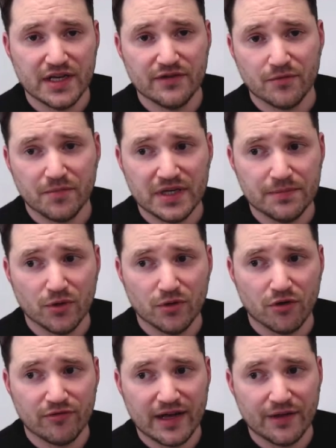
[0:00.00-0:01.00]
from people
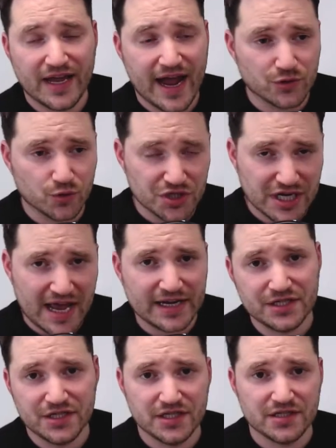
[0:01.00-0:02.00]
around the actual
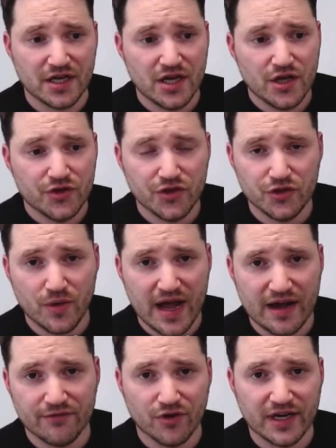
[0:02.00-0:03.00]
challenges that you
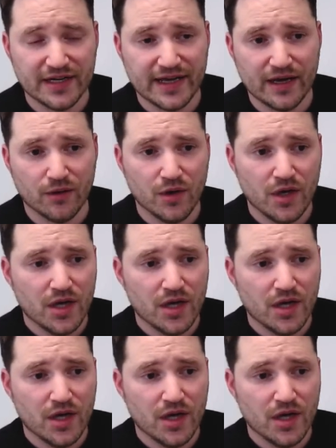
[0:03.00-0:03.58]
have right now.